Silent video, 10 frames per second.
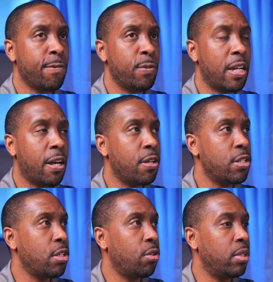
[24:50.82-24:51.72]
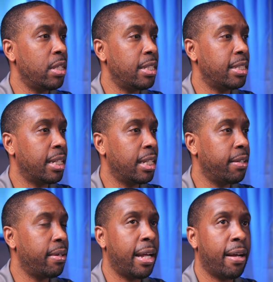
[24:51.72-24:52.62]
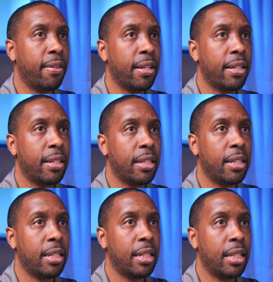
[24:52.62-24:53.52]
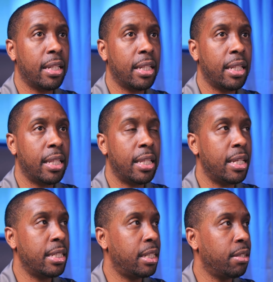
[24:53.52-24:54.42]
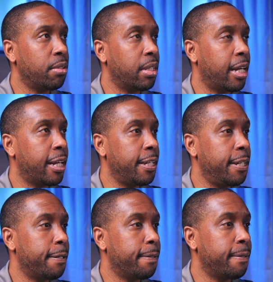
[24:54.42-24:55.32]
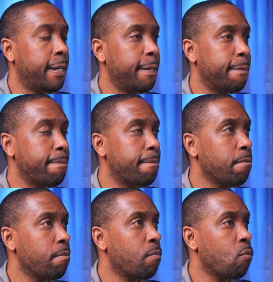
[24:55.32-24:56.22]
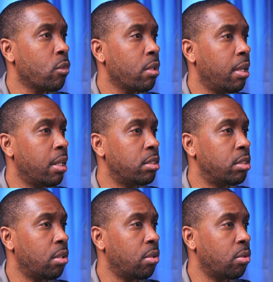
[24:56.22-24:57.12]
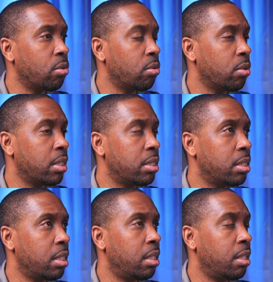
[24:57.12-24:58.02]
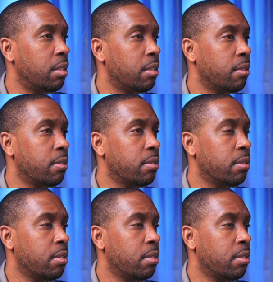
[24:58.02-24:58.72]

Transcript: we also need to clear out this little guy here, right? And so let's see here.